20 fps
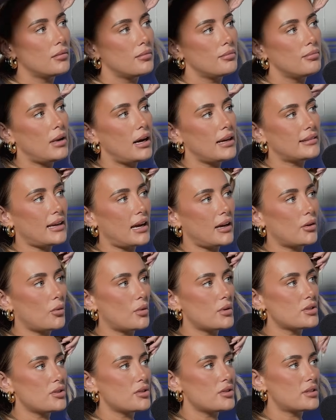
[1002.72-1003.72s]
My dad
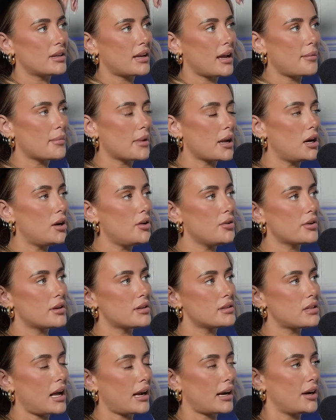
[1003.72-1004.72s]
always used to get me a
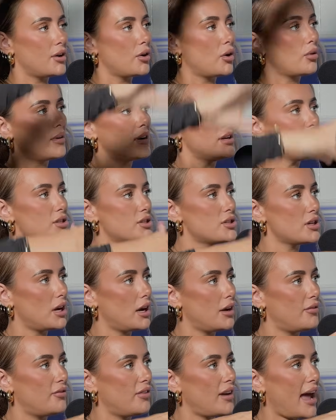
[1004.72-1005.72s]
Lucas, like an orange,
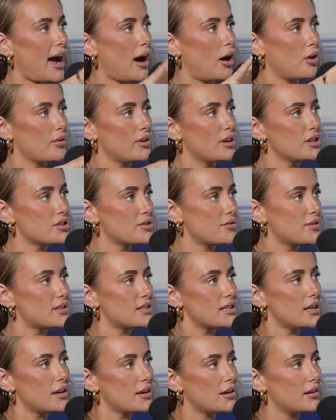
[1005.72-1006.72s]
a flat orange
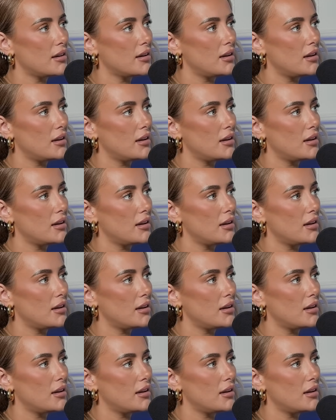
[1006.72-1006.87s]
fizzy.